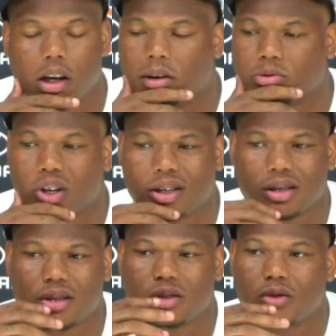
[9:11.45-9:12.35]
Treston
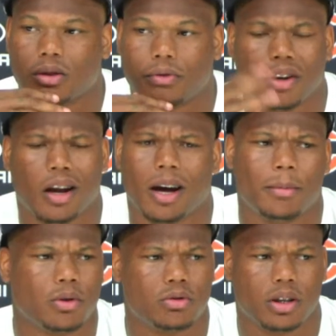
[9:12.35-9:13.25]
is doing a
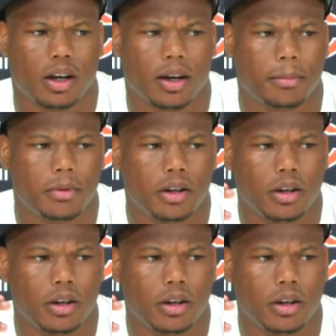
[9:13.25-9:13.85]
phenomenal job